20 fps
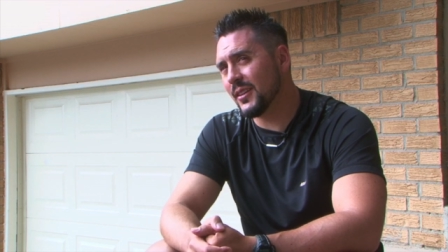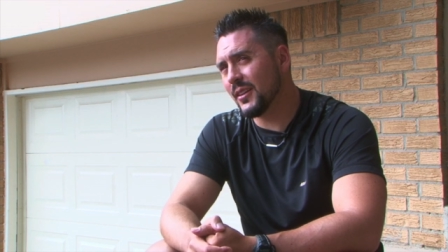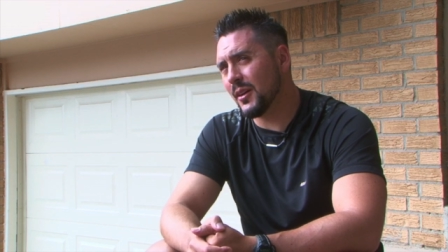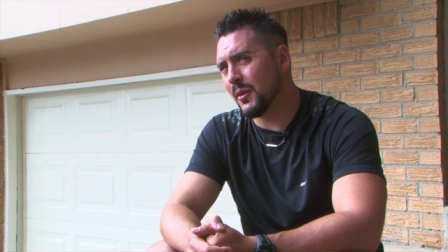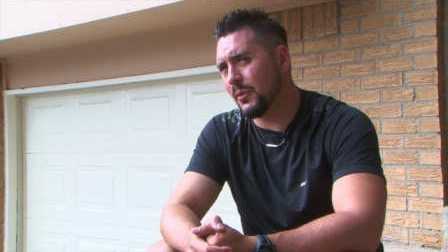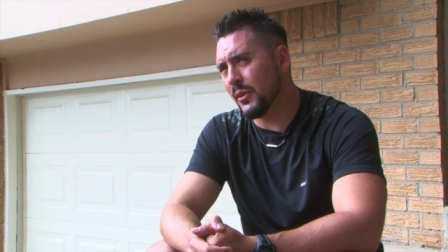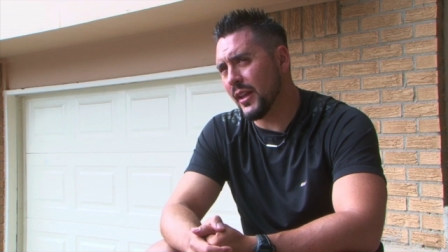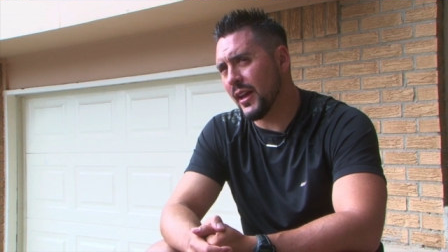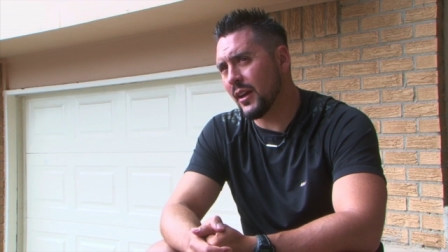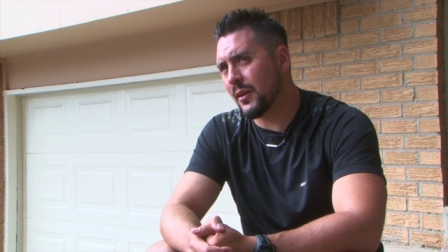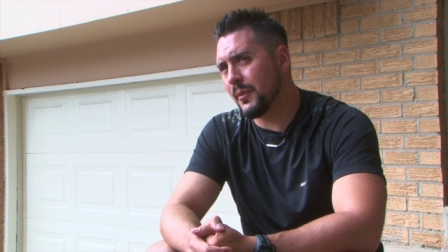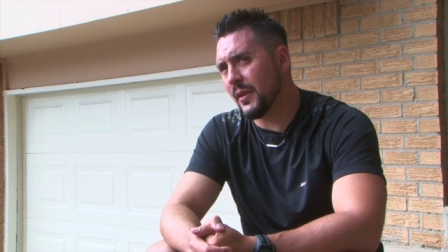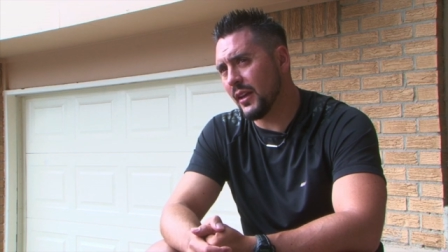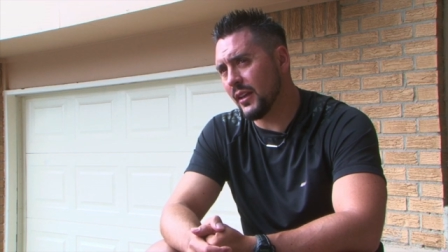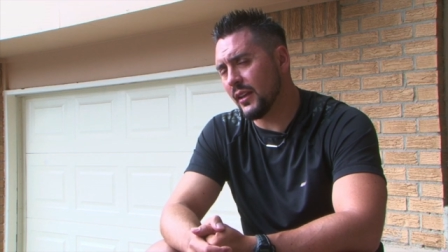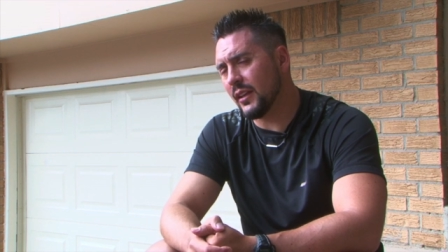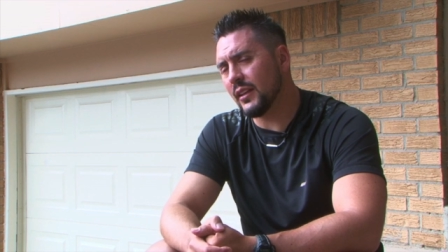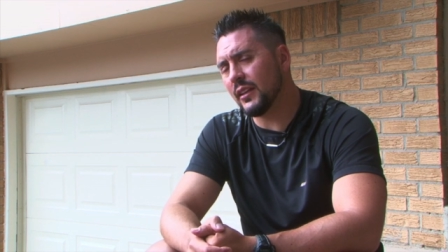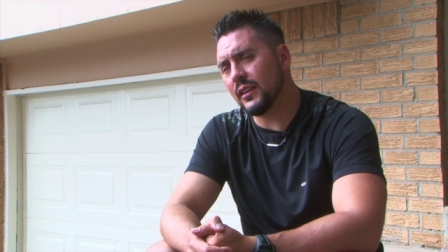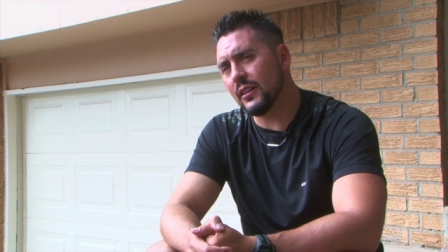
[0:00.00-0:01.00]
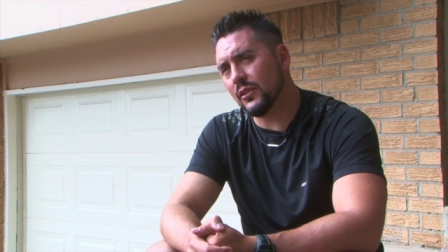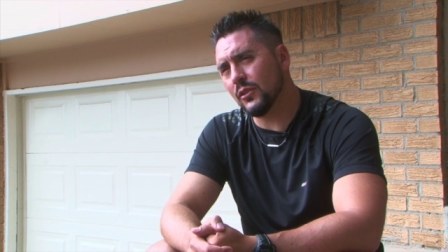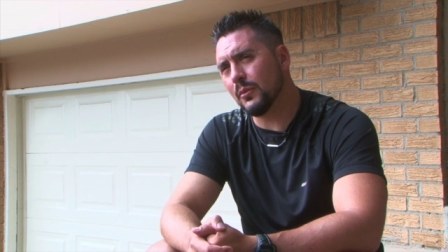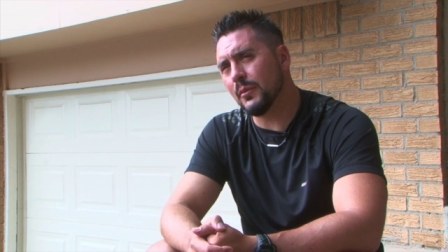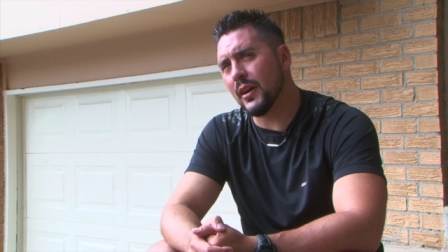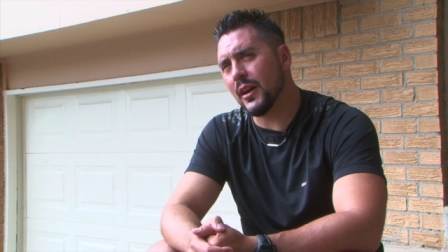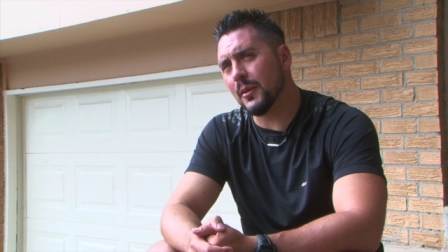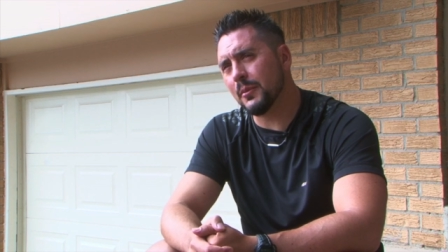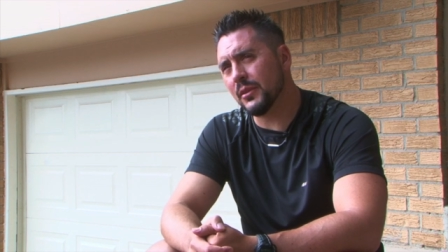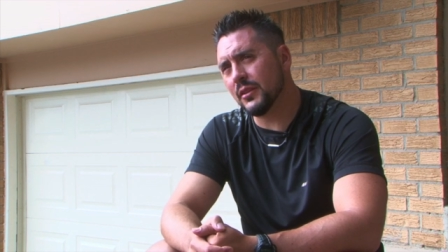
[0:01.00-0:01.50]
a black man getting killed
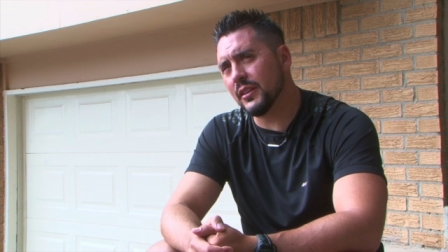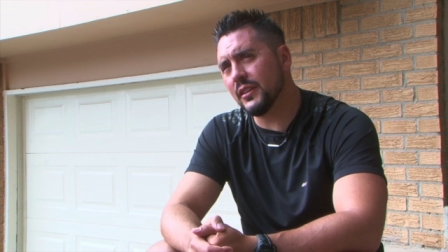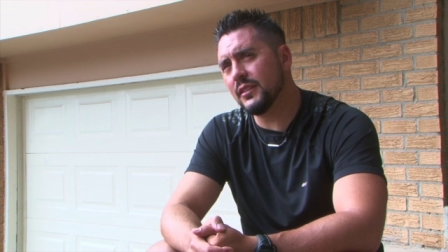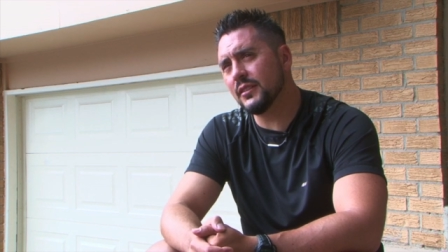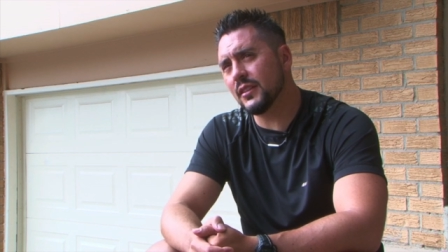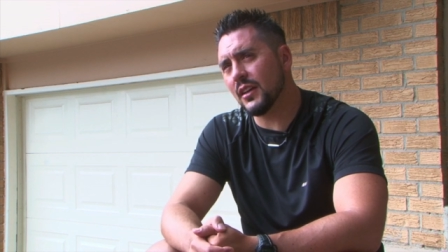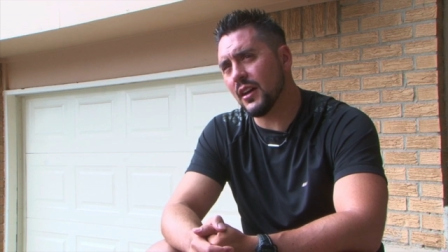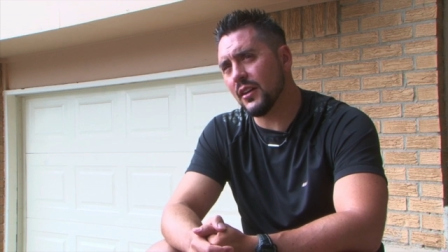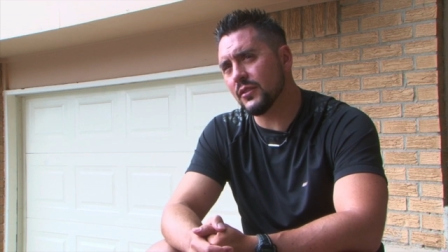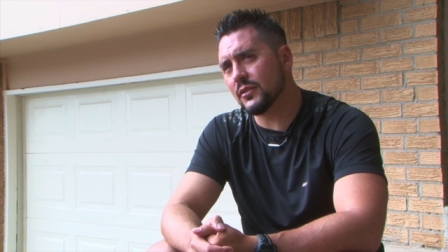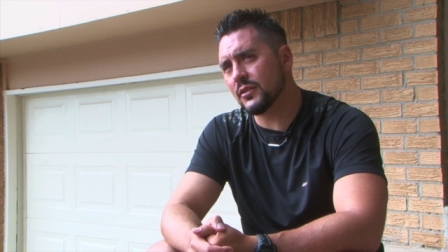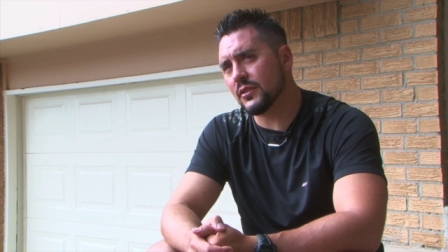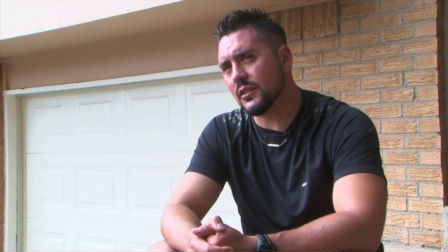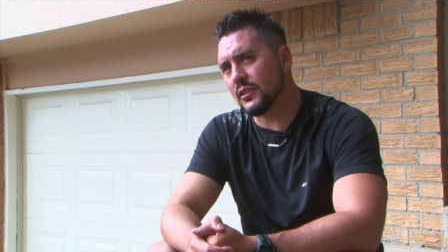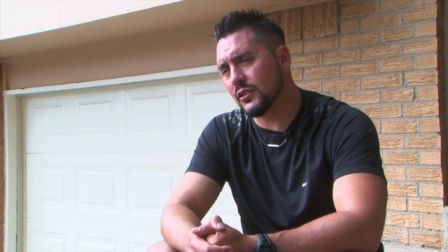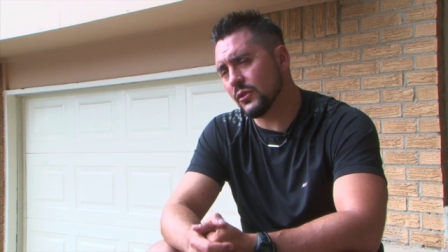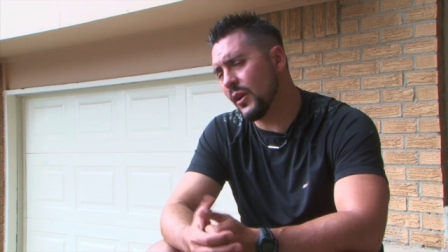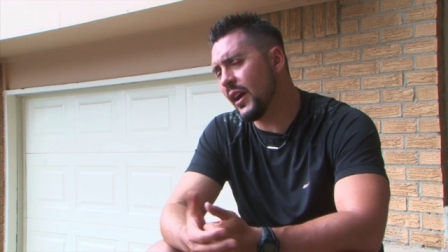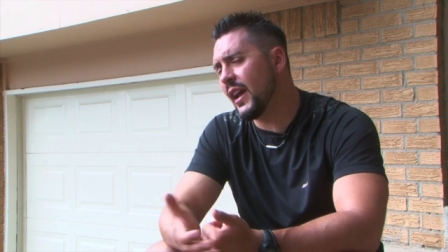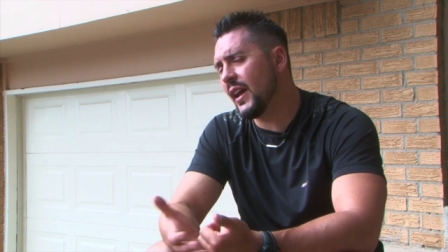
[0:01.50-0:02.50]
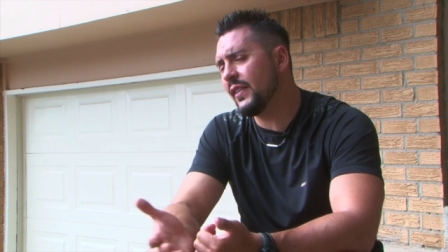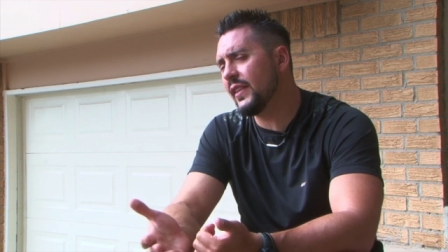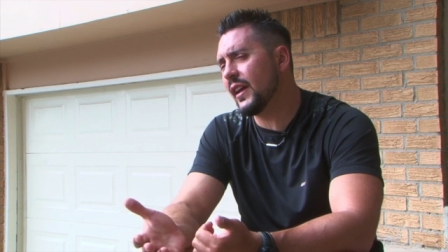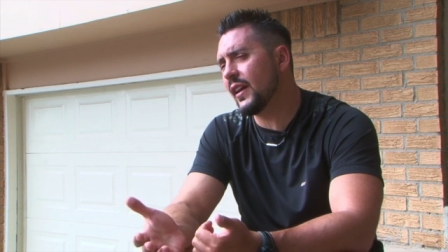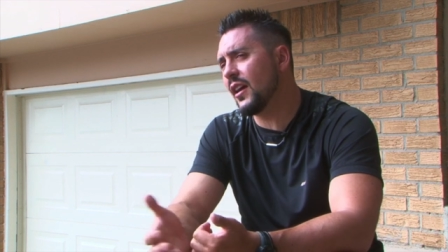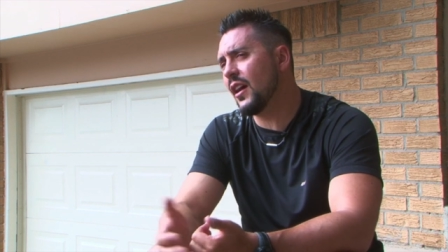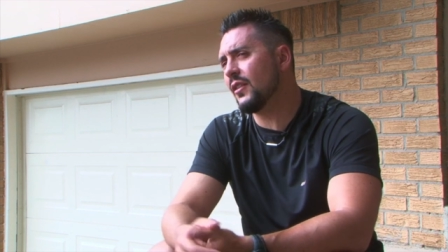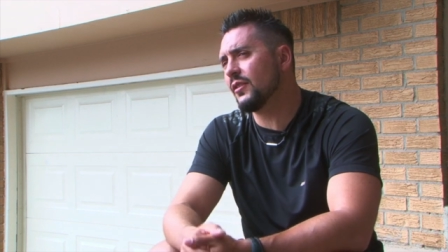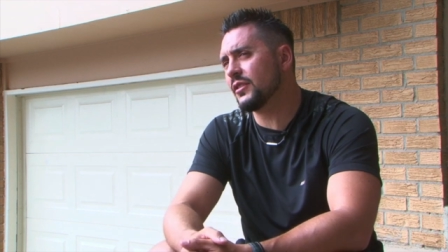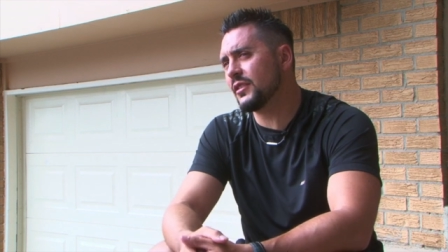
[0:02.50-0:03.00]
by a police officer?" And so I had that
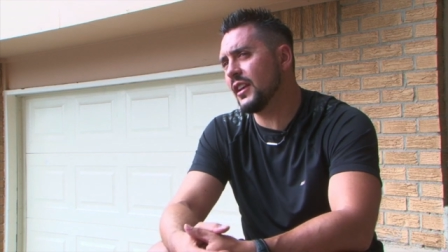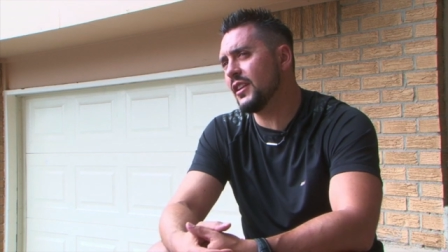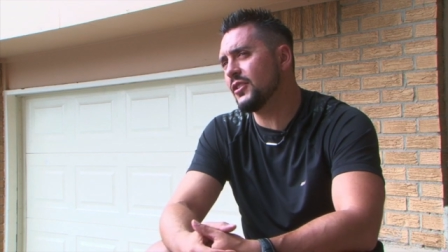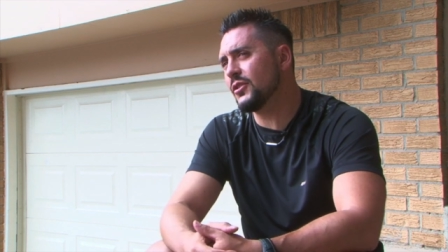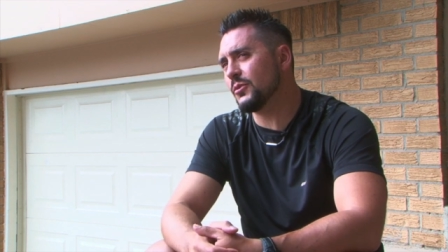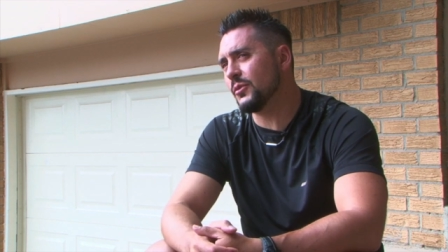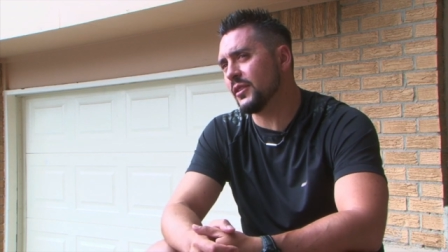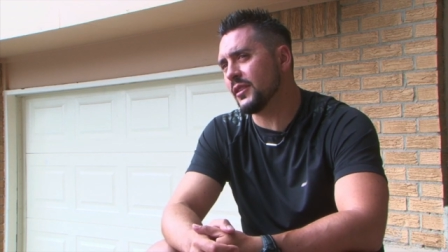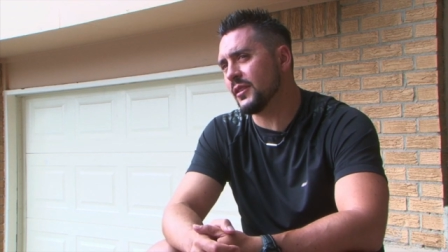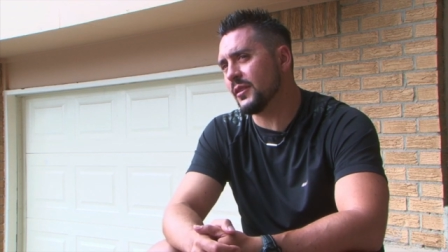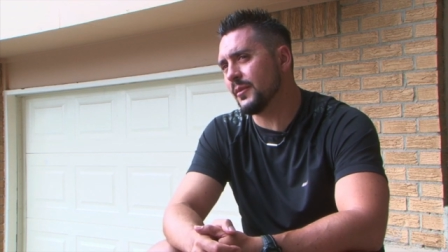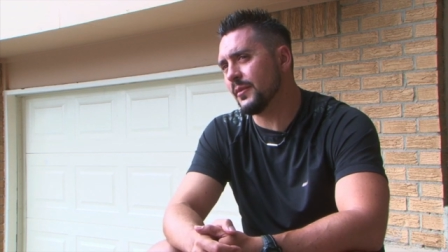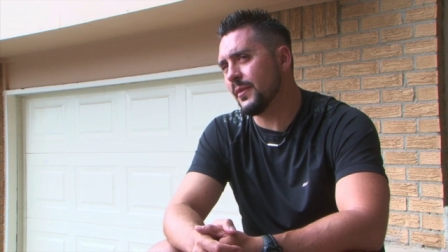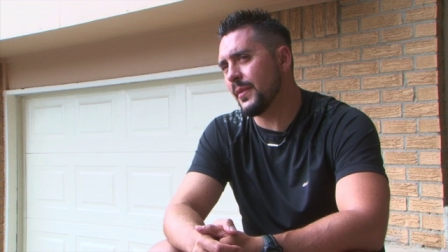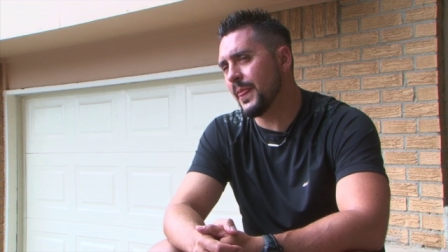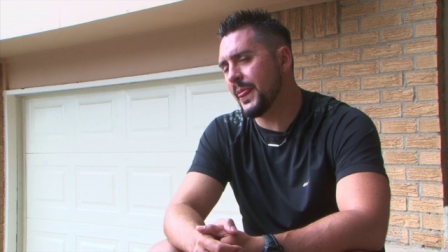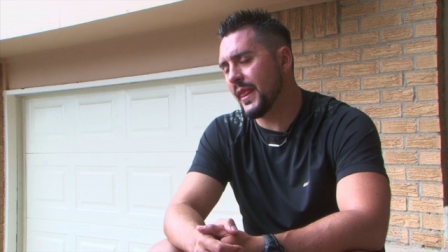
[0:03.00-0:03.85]
conversation with him,